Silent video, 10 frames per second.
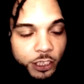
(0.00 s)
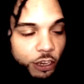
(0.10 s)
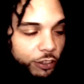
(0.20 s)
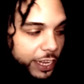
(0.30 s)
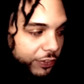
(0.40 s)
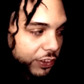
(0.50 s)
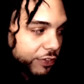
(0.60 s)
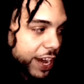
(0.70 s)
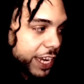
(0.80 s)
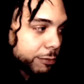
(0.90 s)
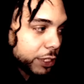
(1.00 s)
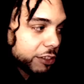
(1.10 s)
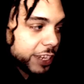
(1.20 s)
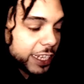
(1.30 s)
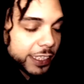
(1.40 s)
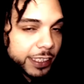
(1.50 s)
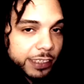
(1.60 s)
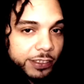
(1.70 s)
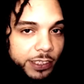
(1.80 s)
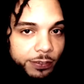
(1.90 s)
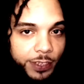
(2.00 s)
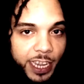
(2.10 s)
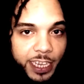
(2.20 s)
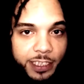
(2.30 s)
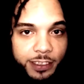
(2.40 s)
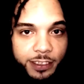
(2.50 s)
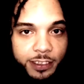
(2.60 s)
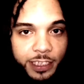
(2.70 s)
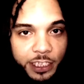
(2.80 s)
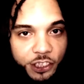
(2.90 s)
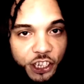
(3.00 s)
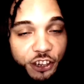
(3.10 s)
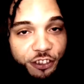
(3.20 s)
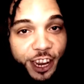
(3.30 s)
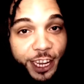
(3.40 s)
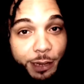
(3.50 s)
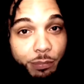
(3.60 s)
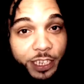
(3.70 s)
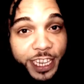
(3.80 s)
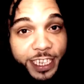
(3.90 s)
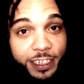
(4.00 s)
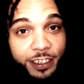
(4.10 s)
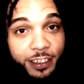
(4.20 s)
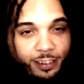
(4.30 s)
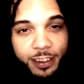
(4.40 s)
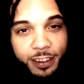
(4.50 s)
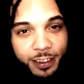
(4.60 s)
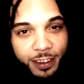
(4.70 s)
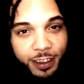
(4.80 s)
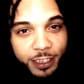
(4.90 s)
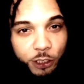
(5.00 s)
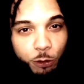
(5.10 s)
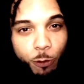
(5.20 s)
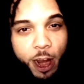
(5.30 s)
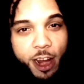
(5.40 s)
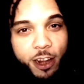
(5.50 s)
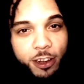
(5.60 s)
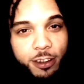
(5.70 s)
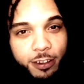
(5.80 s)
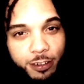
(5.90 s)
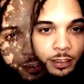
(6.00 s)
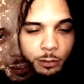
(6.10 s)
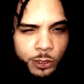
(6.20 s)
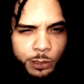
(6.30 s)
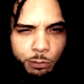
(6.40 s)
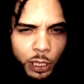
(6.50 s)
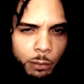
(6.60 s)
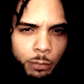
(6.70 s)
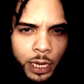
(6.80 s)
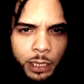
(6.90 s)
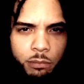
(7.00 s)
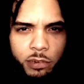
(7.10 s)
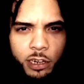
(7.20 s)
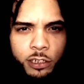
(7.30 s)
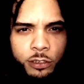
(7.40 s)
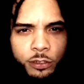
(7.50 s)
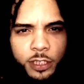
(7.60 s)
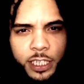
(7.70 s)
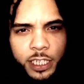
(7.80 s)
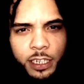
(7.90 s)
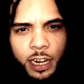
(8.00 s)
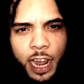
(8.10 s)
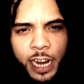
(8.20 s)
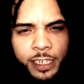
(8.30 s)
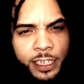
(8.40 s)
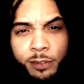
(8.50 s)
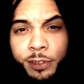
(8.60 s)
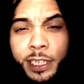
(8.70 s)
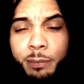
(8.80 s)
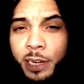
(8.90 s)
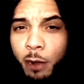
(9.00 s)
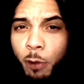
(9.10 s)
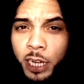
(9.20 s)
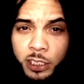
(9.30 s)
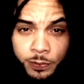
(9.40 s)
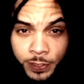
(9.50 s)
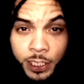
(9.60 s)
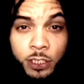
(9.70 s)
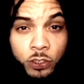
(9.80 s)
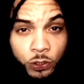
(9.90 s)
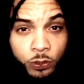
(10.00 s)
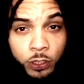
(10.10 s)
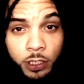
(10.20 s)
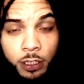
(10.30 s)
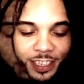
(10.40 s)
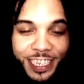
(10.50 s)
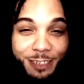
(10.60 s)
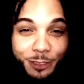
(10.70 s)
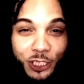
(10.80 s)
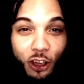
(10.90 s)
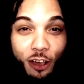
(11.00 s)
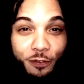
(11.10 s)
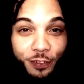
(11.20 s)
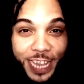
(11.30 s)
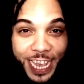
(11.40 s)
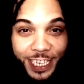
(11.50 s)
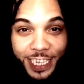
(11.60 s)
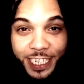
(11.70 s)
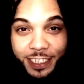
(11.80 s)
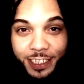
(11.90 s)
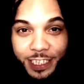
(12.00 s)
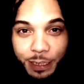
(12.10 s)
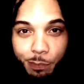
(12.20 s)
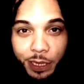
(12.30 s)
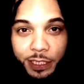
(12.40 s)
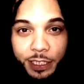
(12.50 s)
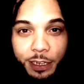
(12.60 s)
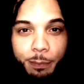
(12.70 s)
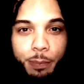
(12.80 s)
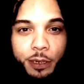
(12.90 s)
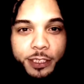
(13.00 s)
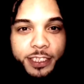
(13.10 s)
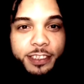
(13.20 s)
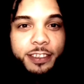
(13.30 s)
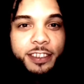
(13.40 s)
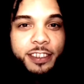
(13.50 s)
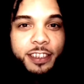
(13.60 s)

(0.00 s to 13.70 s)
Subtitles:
To go left and right would create a series of lines, in turn creating a plane, a square. There was a book by a bro that I didn't read, but I watched the videos on. It was called Flatland. It depicted a person.